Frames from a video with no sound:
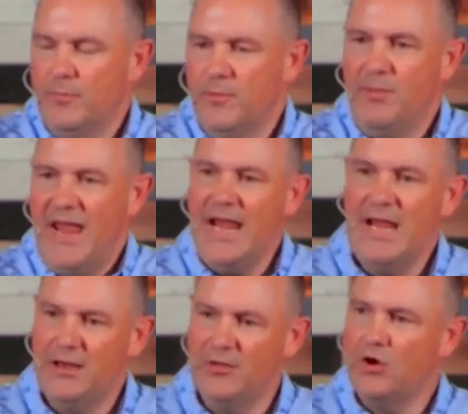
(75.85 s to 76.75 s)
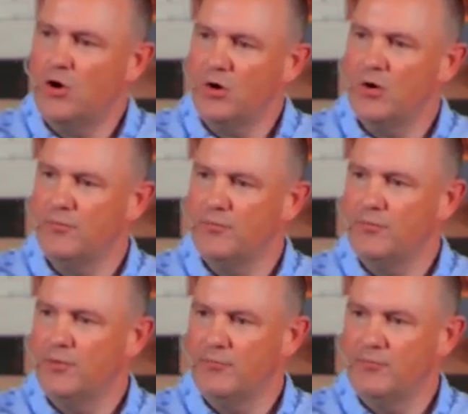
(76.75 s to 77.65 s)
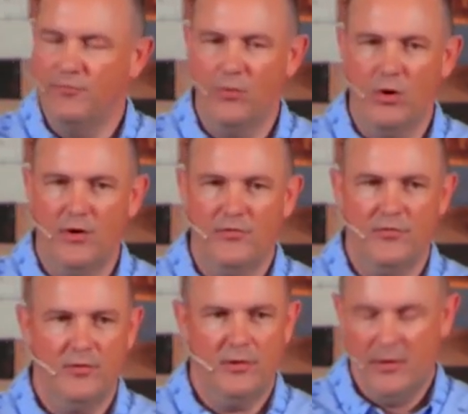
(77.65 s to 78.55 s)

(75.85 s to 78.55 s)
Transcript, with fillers: the pain and the hurt of, of divorce.